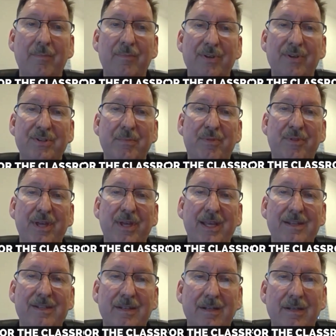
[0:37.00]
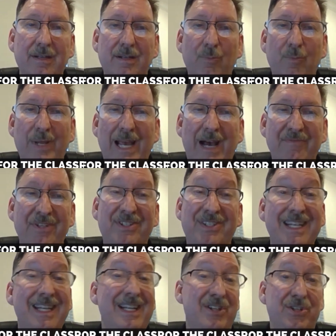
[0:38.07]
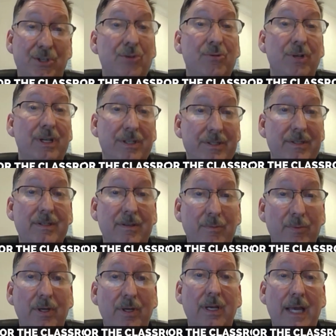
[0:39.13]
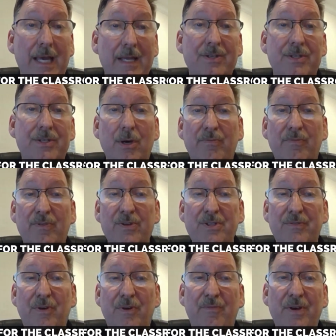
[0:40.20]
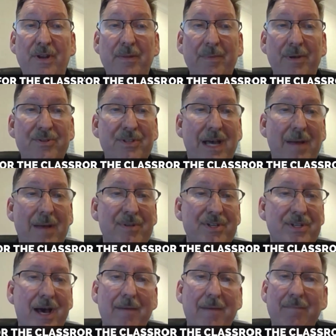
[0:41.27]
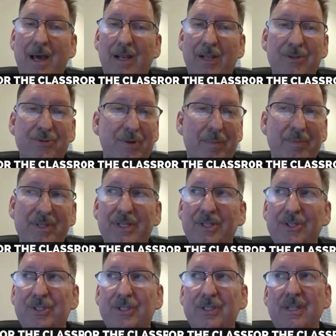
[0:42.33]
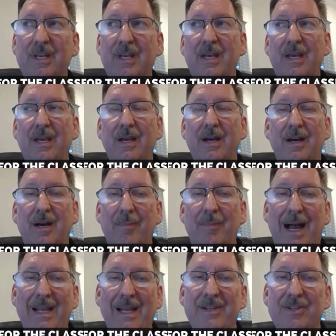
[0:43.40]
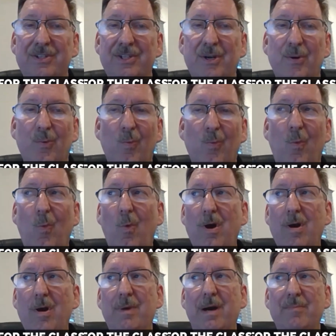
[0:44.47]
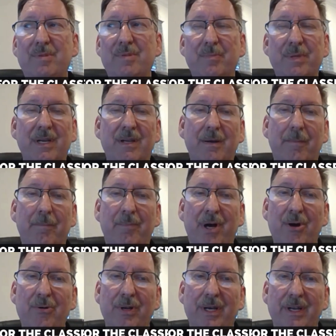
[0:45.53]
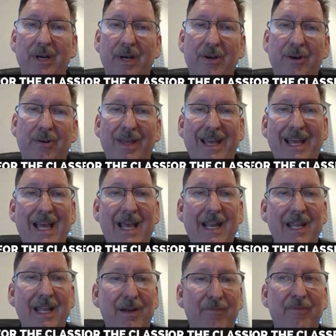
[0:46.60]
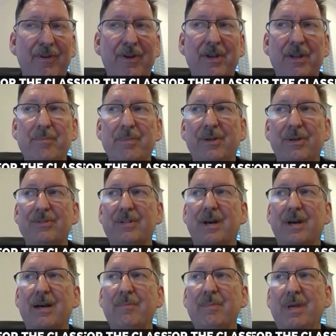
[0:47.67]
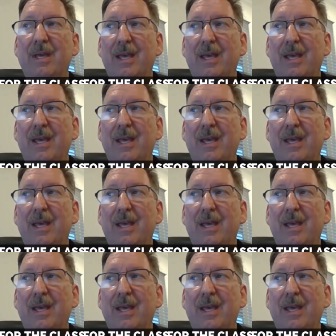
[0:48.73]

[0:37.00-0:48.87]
there's some things that we have to teach students. And so, first of all, fundamentals time is not mindless repetition. I consider warm up to be a component under the heading of fundamentals time,